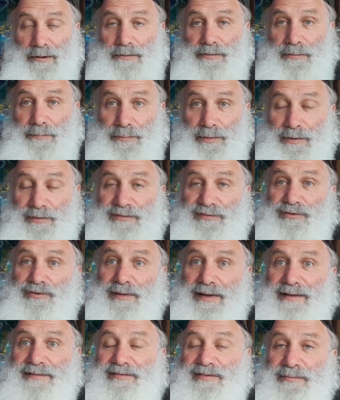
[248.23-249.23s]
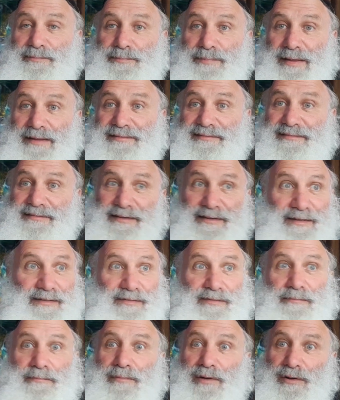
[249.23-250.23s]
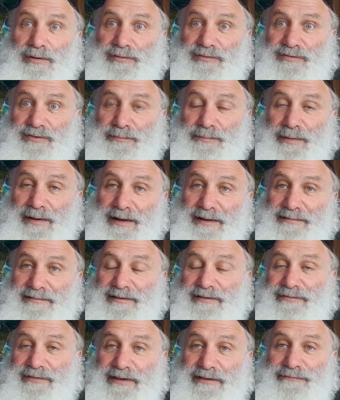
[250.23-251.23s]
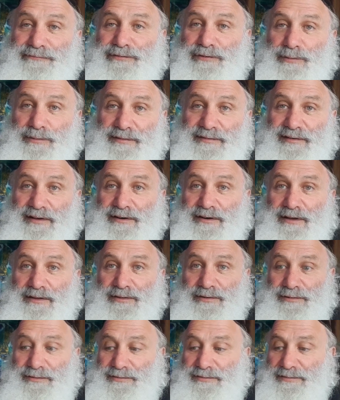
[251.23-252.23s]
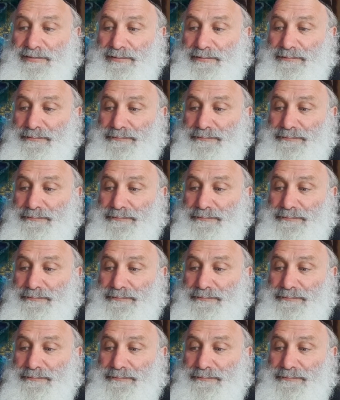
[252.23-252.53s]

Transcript: The person who has the best, the most, a positive influence on others.